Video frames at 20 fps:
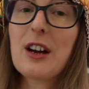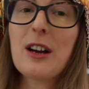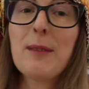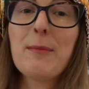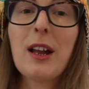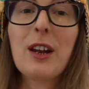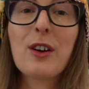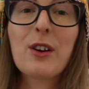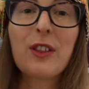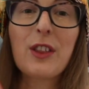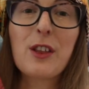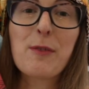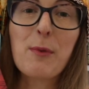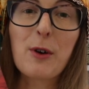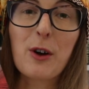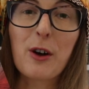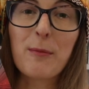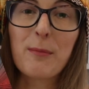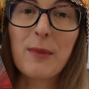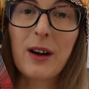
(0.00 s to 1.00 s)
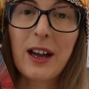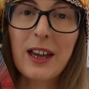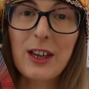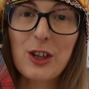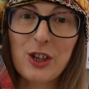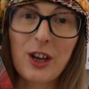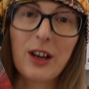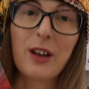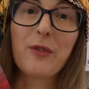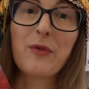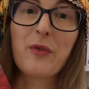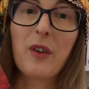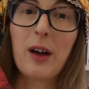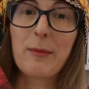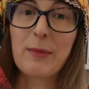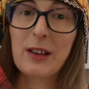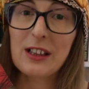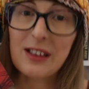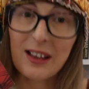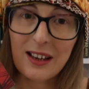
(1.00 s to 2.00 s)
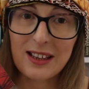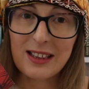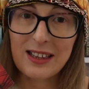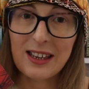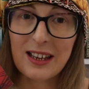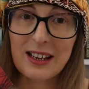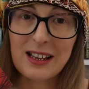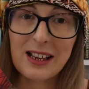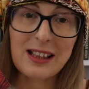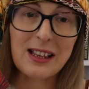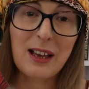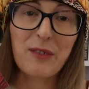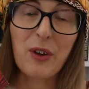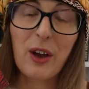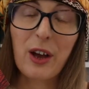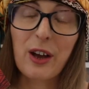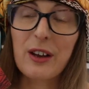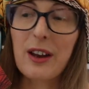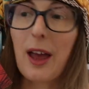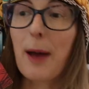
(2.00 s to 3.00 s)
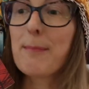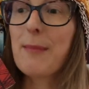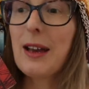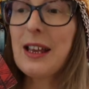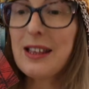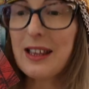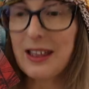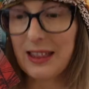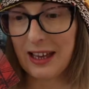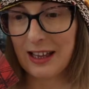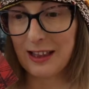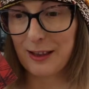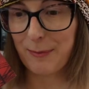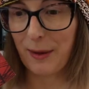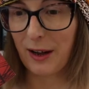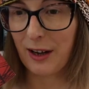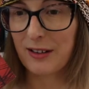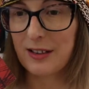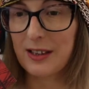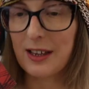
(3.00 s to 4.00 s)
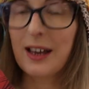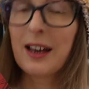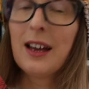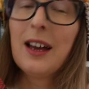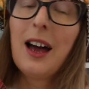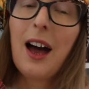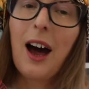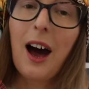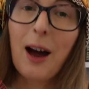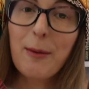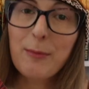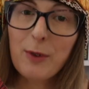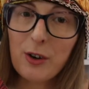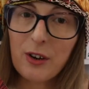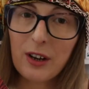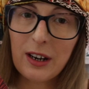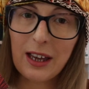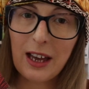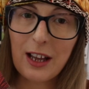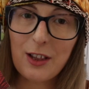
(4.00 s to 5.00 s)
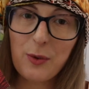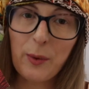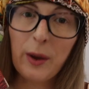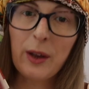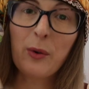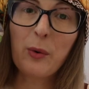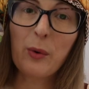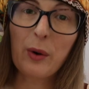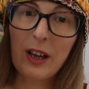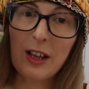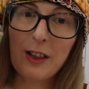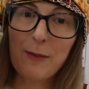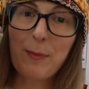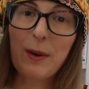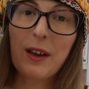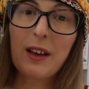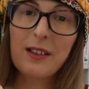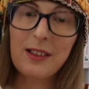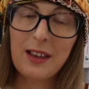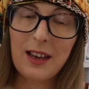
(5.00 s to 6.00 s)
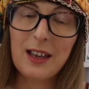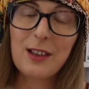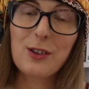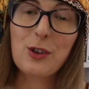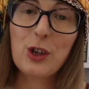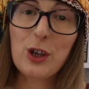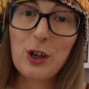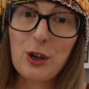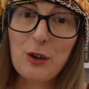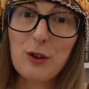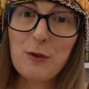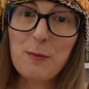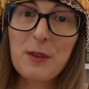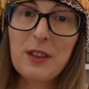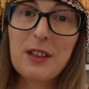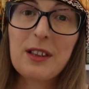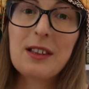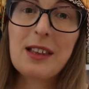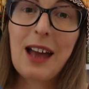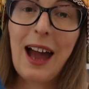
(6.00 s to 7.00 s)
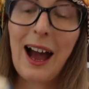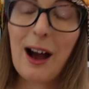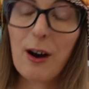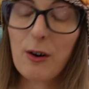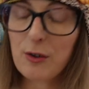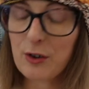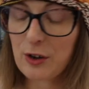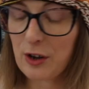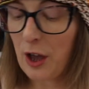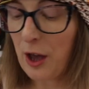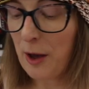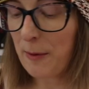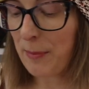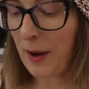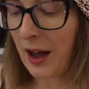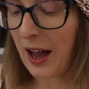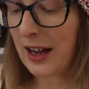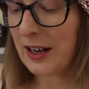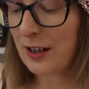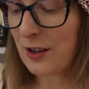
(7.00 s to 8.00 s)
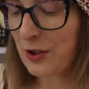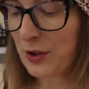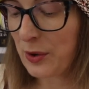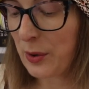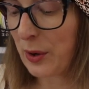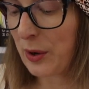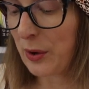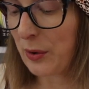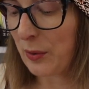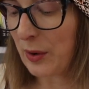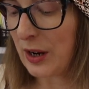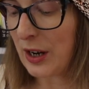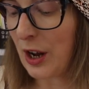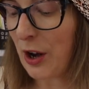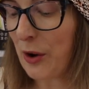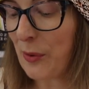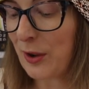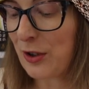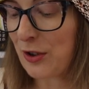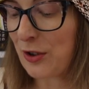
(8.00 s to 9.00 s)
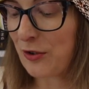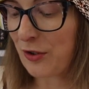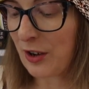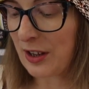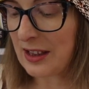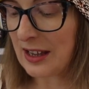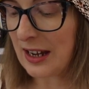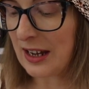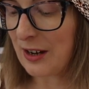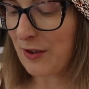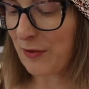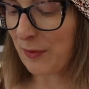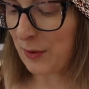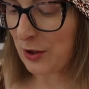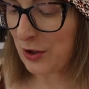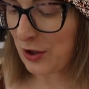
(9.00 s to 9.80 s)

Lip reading: time I look at this book on my shelf, I'm excited because I've heard amazing things about it. I'm not going to get to it in August because it is huge, but this is out by Nasuo Carino, which is translated from